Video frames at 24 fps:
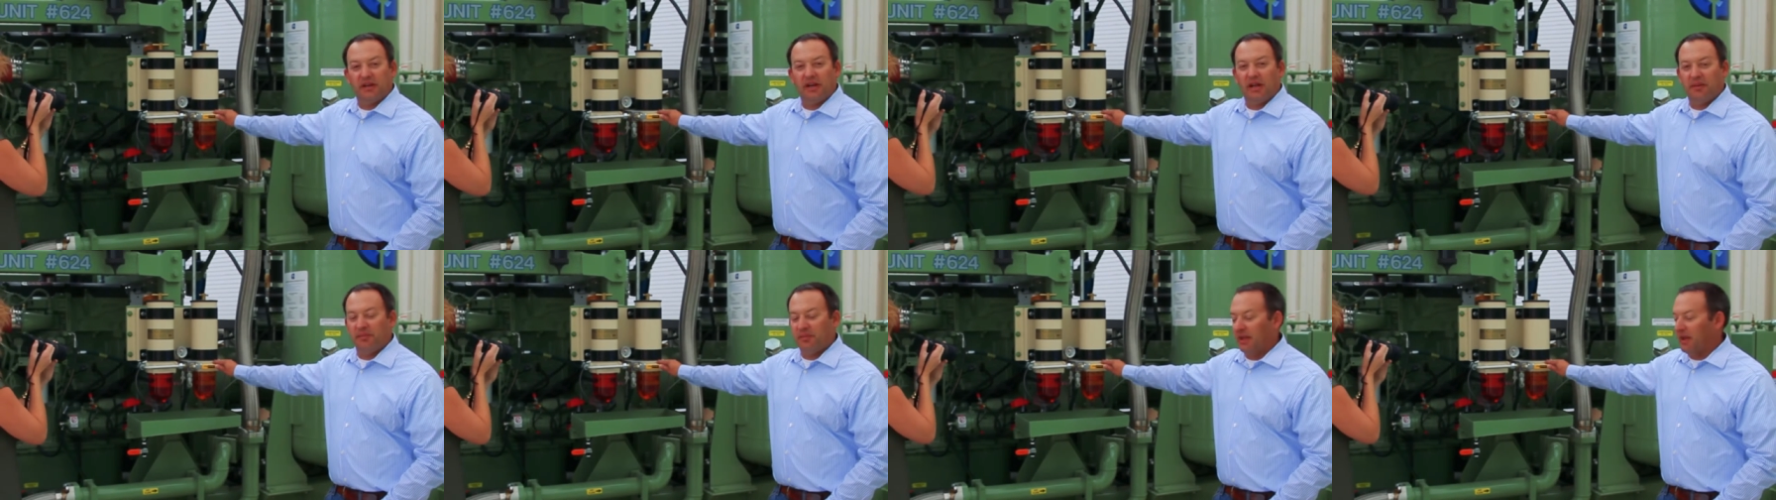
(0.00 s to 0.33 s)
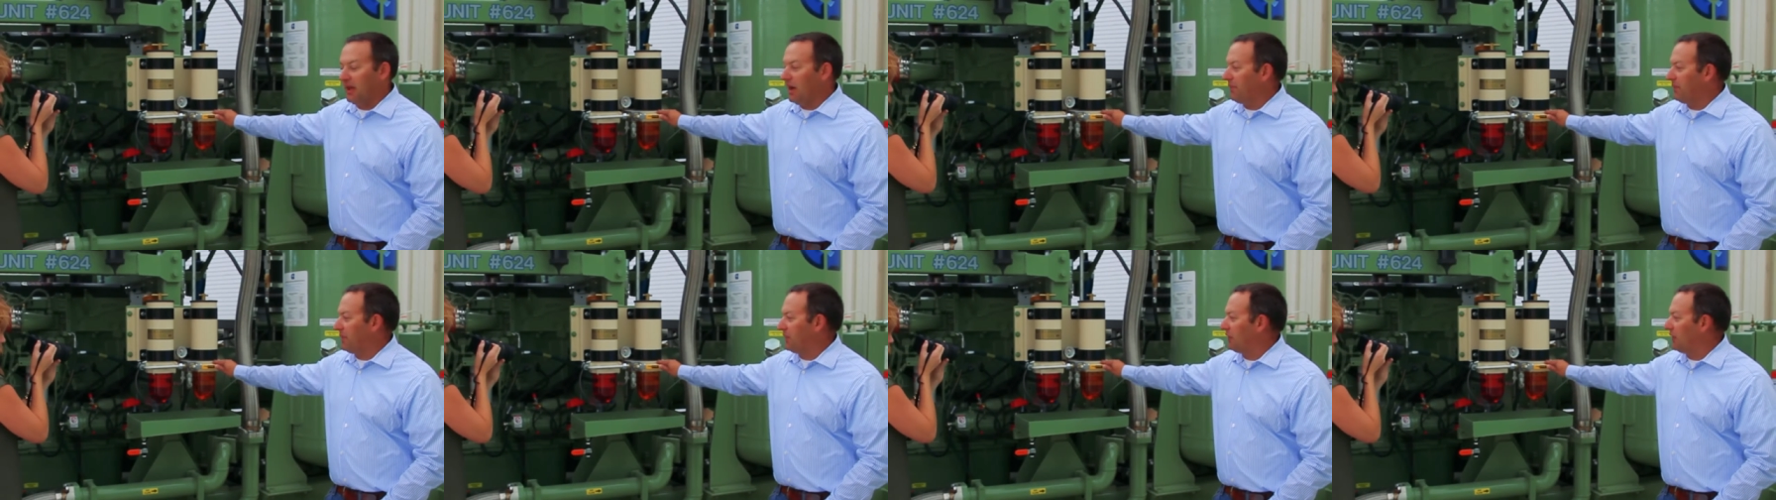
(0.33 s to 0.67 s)
and be
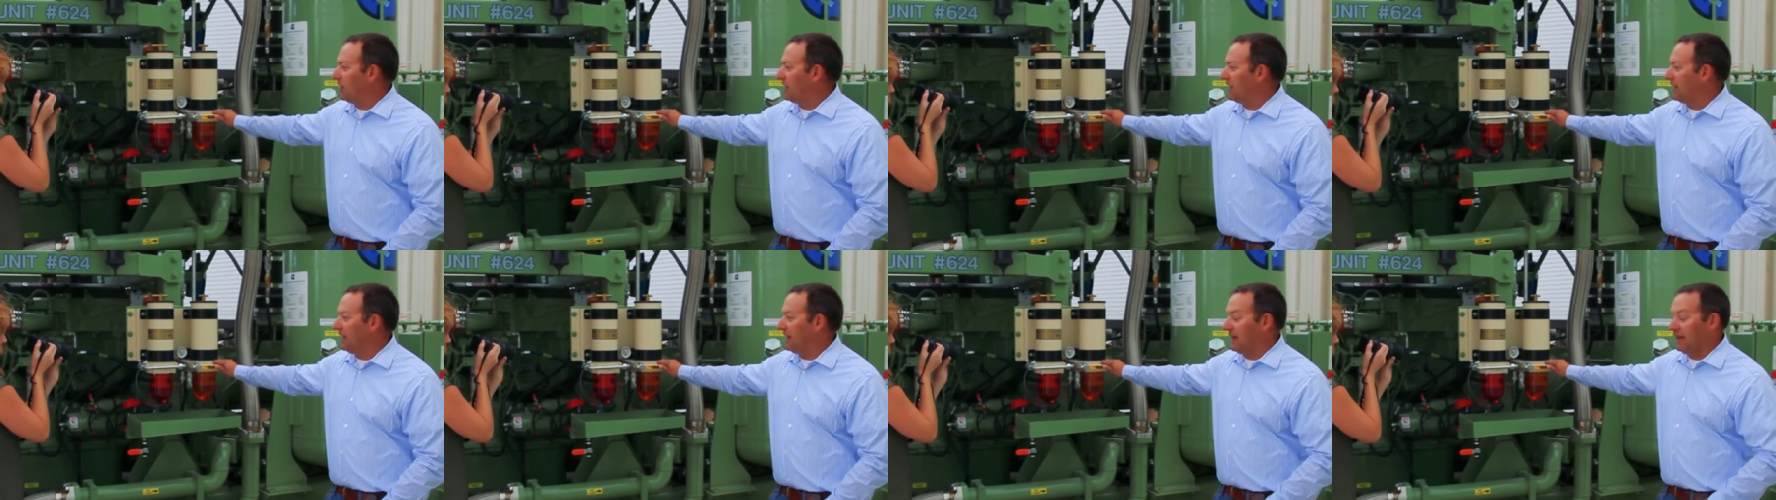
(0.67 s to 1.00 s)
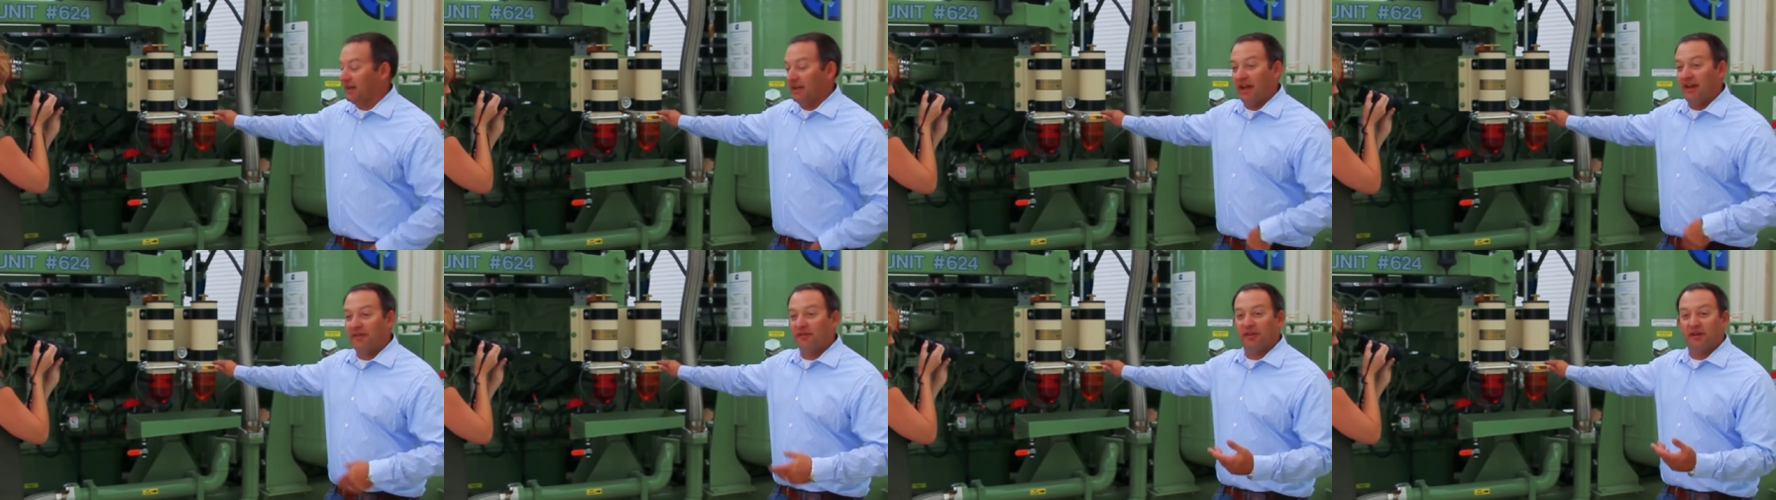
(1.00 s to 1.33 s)
up and running
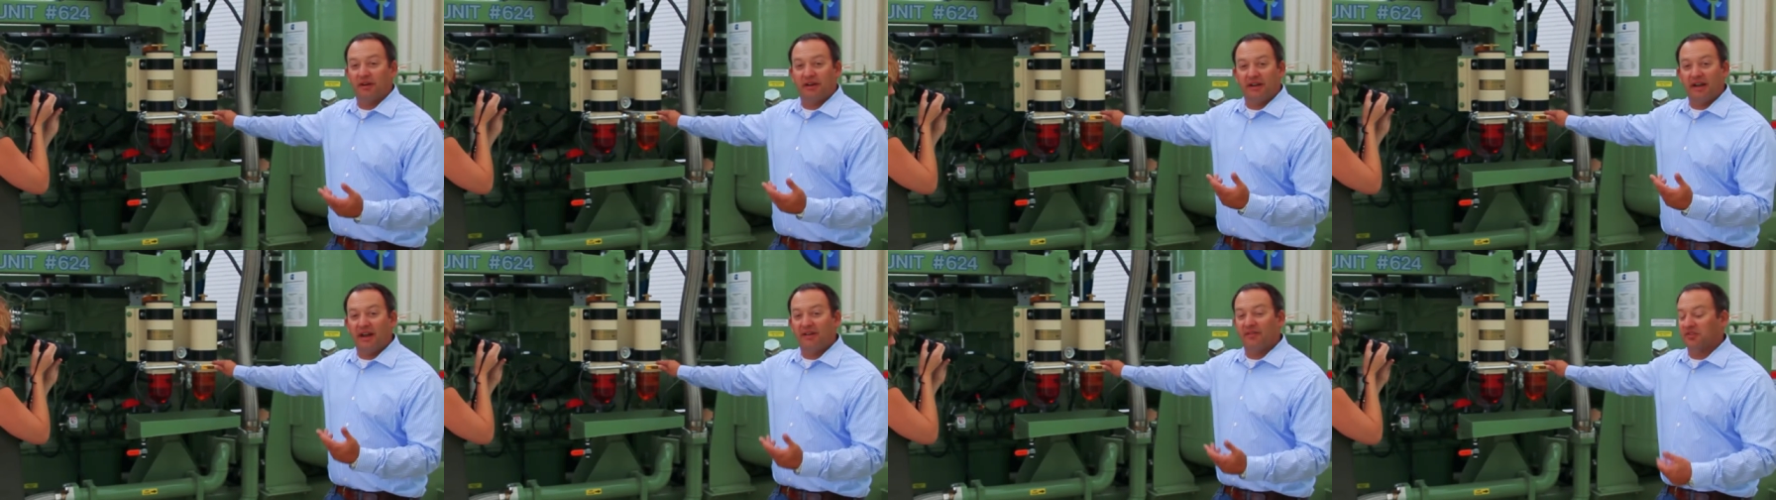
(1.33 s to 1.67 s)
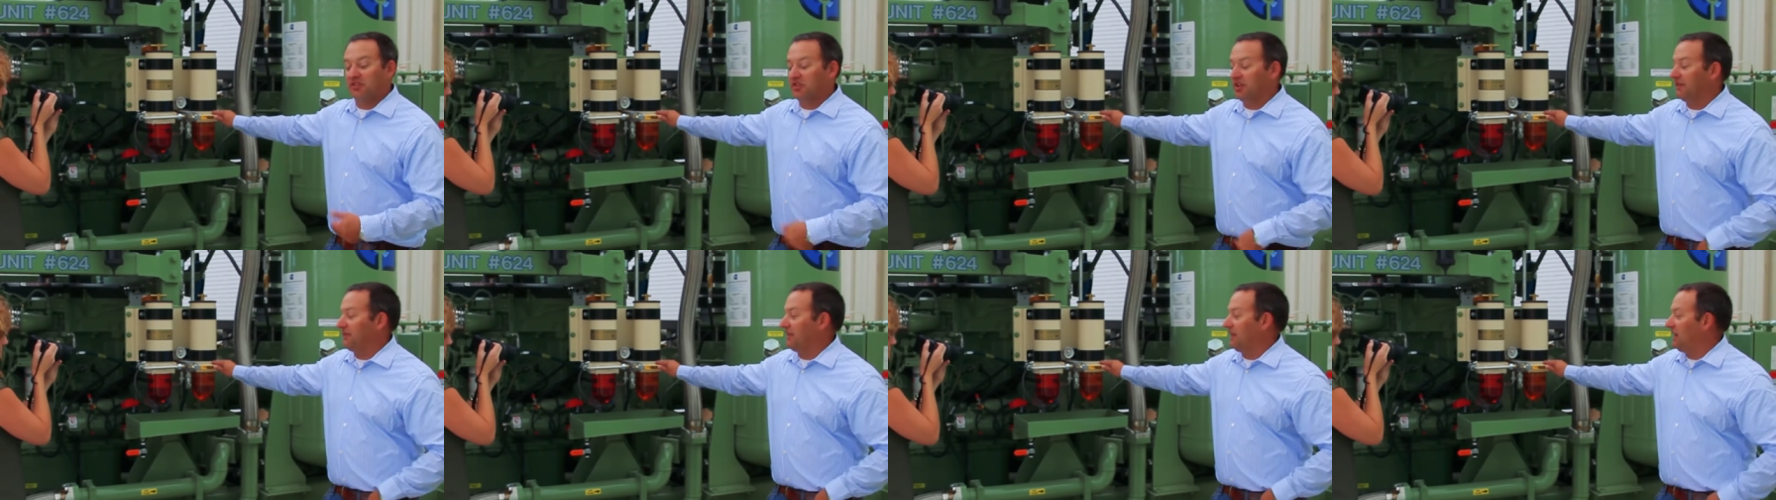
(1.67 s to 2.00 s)
and never, never
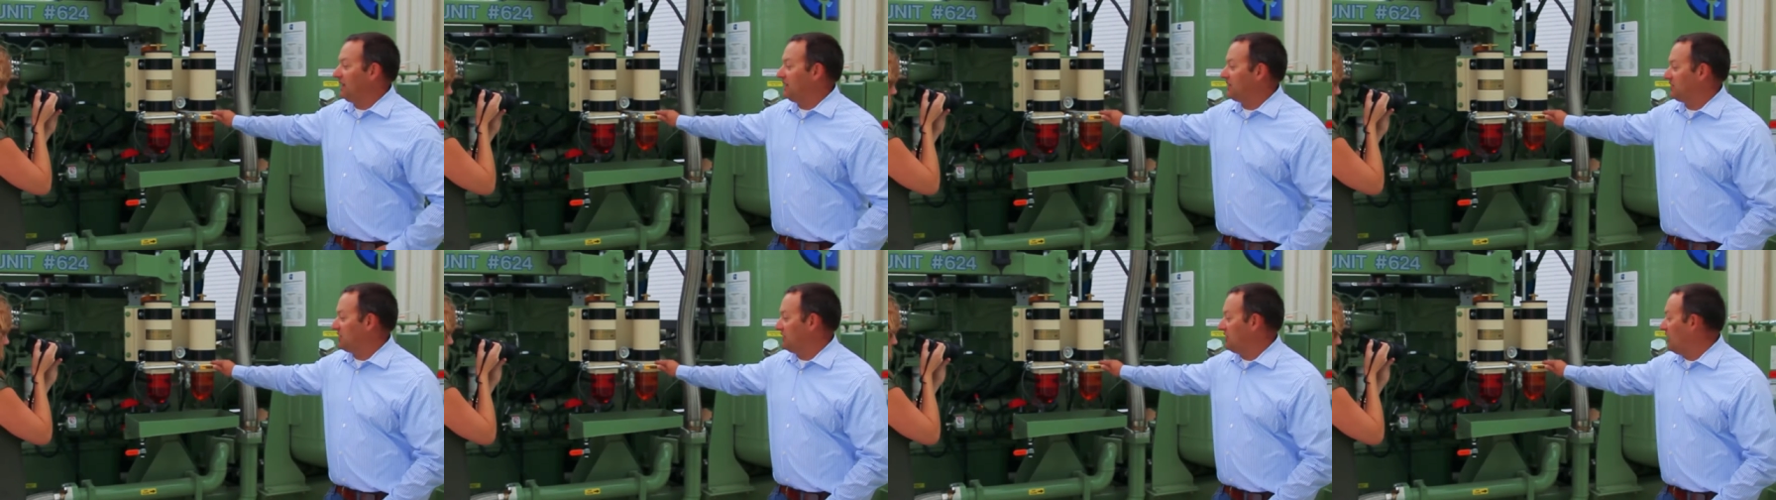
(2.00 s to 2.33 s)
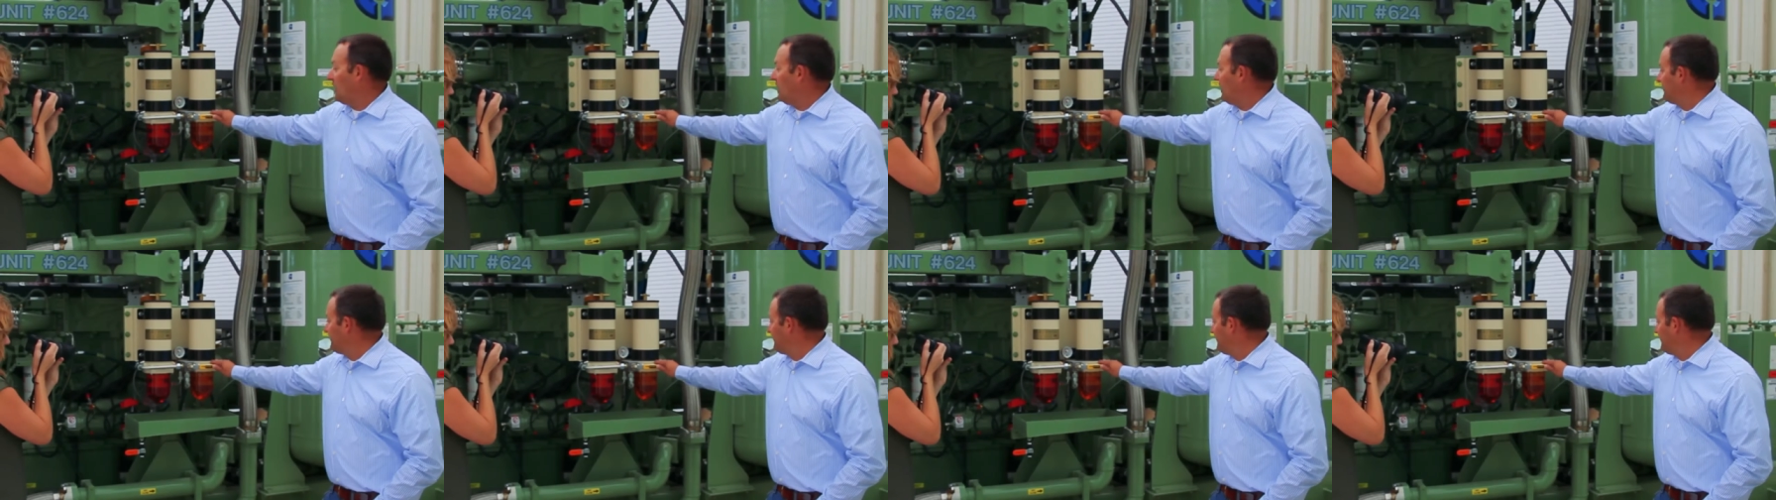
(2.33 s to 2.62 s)
shut the engine off.